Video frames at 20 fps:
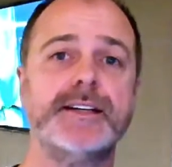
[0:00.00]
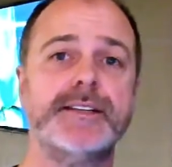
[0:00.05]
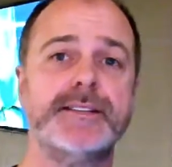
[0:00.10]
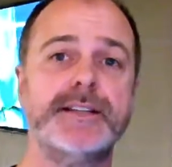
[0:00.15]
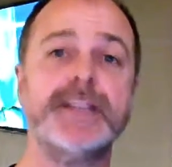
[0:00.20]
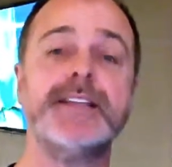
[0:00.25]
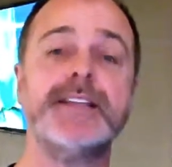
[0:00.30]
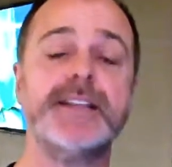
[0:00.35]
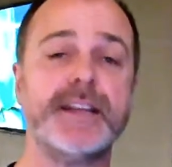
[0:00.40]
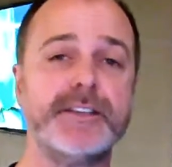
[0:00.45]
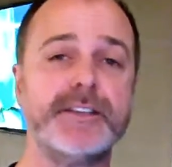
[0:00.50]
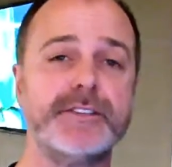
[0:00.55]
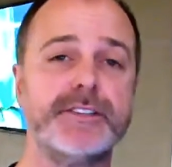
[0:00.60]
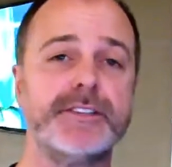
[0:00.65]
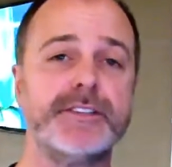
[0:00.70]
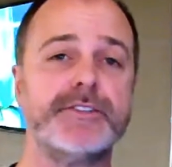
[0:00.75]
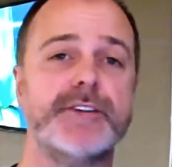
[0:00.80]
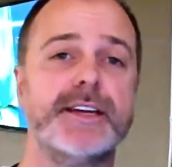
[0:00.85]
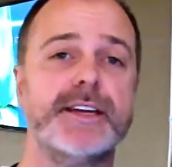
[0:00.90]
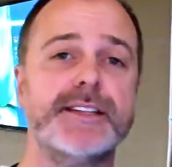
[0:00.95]
in the
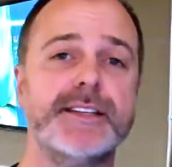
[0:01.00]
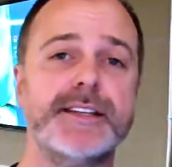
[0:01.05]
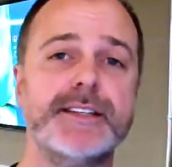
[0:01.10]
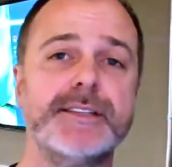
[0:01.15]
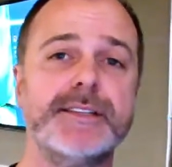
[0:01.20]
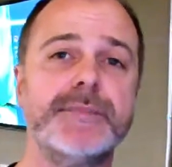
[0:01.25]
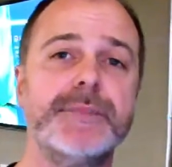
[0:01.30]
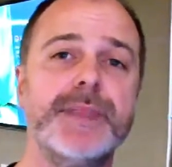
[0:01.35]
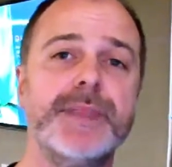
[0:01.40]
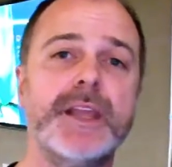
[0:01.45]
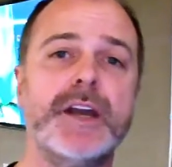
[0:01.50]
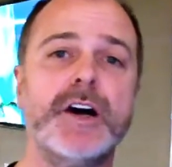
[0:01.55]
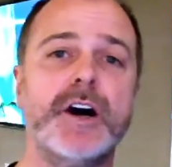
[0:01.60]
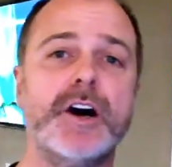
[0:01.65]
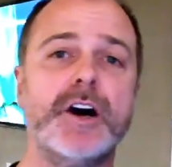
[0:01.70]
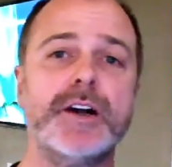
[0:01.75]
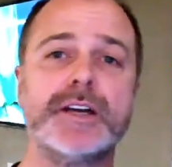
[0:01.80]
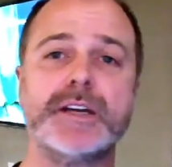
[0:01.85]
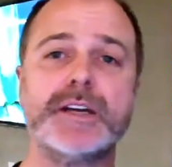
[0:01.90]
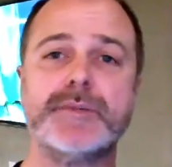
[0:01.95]
hairdressing trade that is,
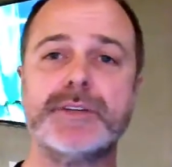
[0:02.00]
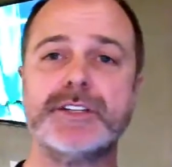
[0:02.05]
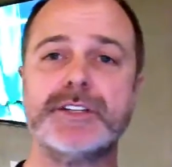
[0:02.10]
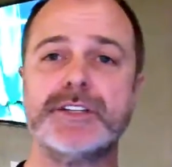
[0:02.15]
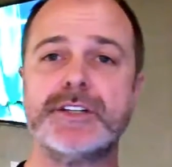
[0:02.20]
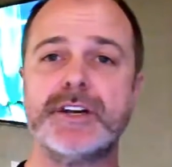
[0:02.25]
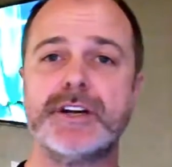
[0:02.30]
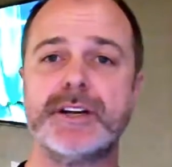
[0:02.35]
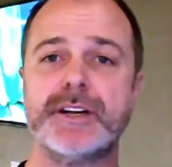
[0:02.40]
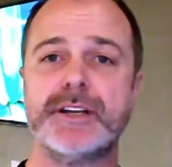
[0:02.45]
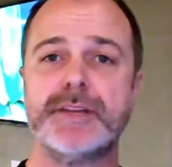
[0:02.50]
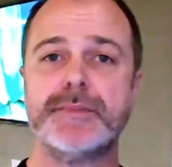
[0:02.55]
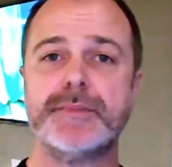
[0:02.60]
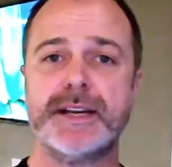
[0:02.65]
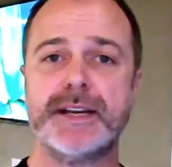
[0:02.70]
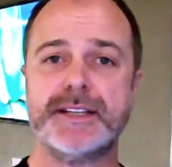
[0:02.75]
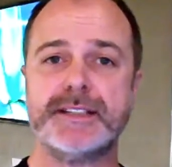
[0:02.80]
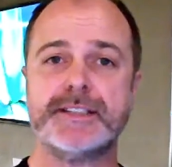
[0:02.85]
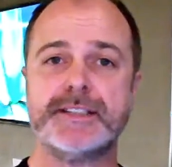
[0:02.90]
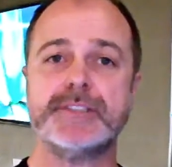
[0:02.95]
on a commission-only
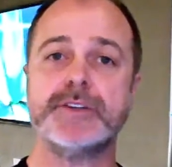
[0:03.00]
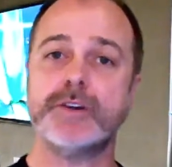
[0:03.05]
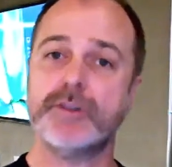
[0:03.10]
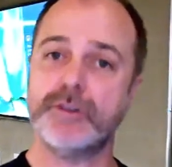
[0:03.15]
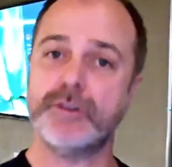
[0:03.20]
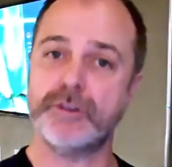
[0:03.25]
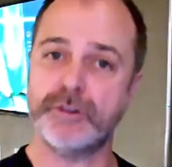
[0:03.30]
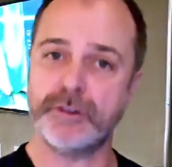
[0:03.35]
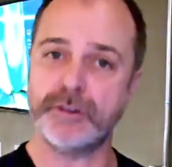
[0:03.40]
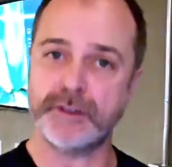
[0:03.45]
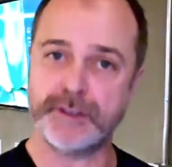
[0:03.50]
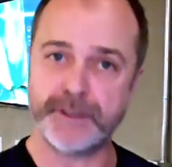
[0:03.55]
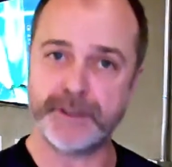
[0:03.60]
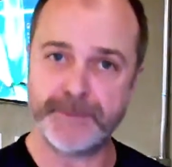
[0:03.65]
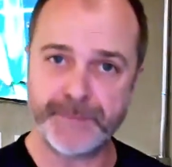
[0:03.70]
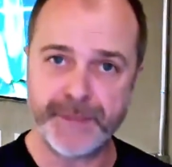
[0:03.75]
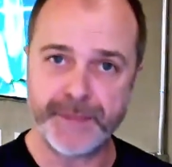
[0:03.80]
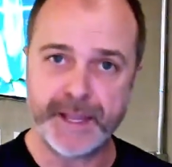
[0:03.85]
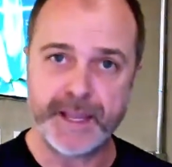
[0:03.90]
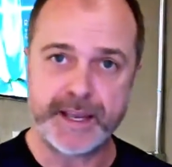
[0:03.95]
basis or
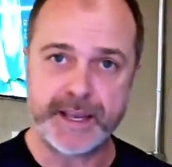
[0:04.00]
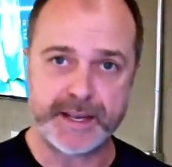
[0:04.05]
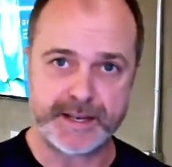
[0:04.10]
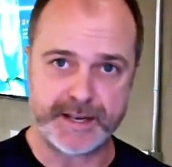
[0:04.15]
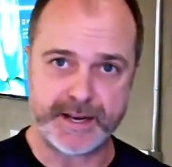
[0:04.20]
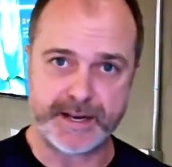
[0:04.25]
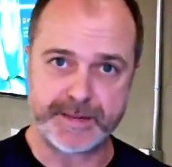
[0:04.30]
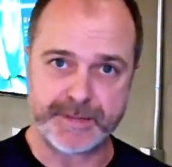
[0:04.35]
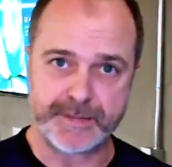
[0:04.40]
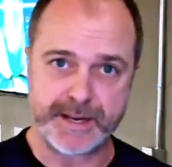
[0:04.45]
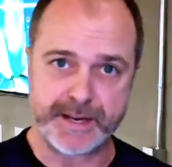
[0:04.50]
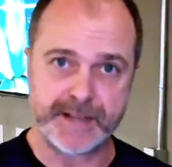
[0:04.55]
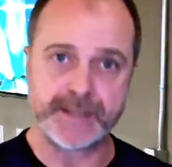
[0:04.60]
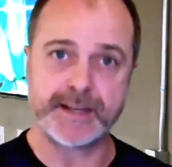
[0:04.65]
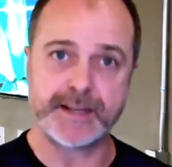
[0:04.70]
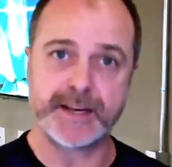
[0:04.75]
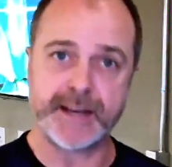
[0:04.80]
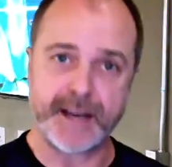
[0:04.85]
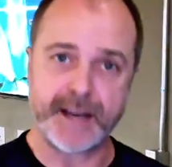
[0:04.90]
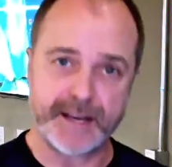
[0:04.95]
in any
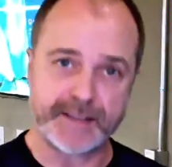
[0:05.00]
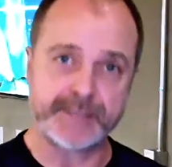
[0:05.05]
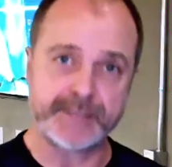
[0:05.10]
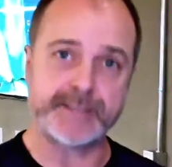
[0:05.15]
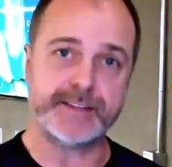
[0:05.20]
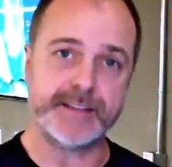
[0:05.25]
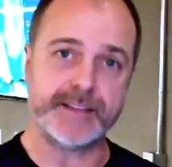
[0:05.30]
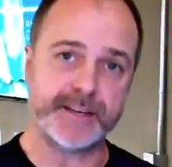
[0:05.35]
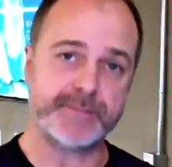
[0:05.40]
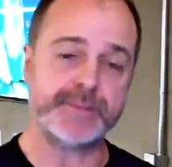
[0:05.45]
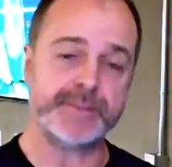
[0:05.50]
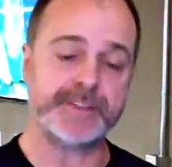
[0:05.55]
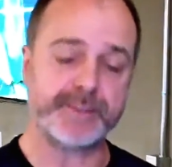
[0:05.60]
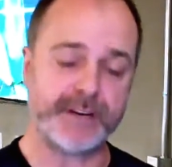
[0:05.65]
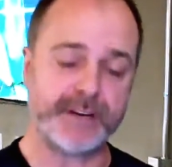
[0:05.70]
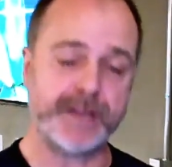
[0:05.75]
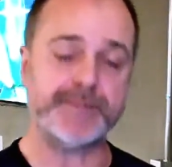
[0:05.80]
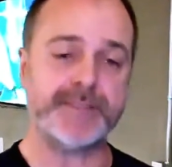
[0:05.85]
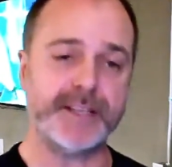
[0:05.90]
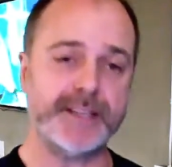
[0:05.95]
manner other than
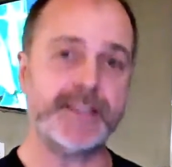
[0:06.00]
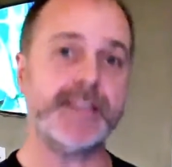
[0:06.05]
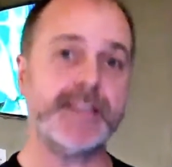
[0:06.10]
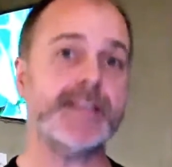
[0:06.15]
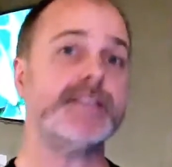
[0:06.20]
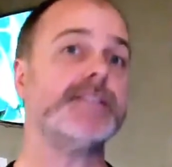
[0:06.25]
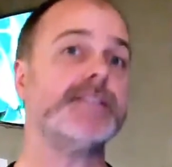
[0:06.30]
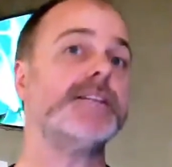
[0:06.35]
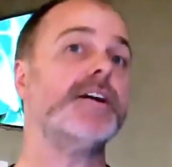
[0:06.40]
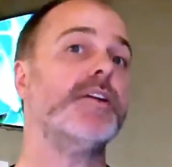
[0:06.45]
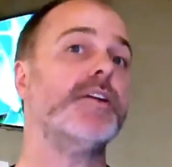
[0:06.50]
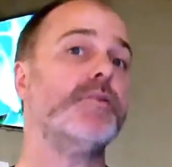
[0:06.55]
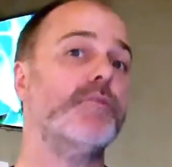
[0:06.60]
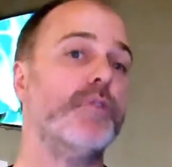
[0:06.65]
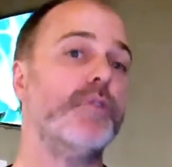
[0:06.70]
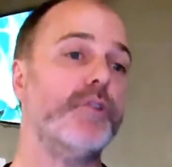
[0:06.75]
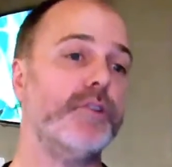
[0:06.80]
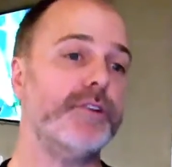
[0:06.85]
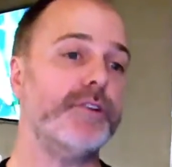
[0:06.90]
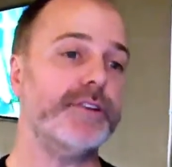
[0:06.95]
prescribed in this
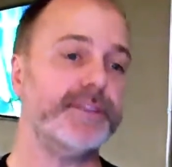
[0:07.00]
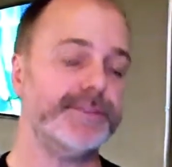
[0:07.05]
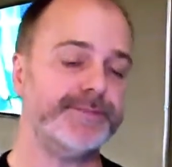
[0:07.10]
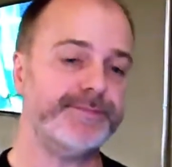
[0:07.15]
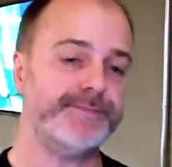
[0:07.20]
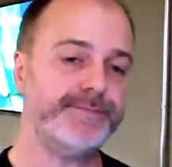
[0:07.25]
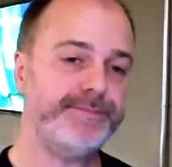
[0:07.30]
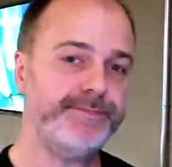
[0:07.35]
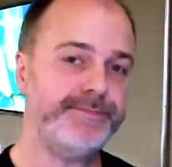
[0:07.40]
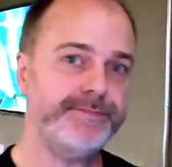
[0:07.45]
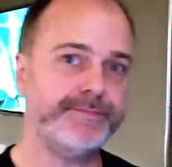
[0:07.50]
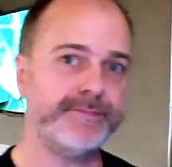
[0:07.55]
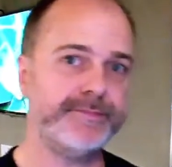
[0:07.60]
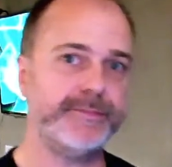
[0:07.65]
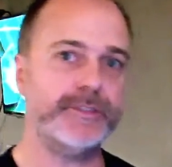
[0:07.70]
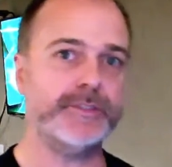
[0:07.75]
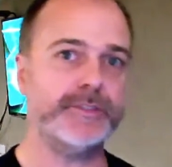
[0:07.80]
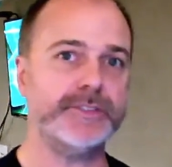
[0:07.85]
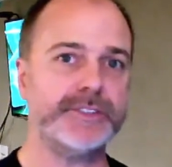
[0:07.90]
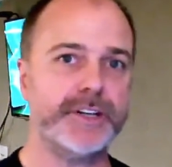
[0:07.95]
award.
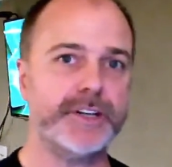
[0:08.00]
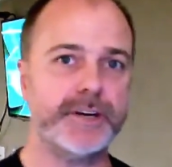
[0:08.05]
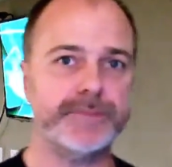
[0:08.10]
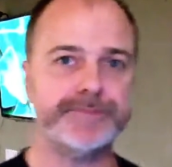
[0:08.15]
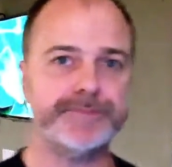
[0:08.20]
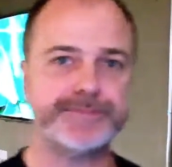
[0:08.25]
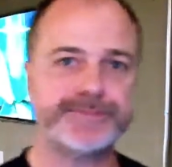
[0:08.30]
Full stop.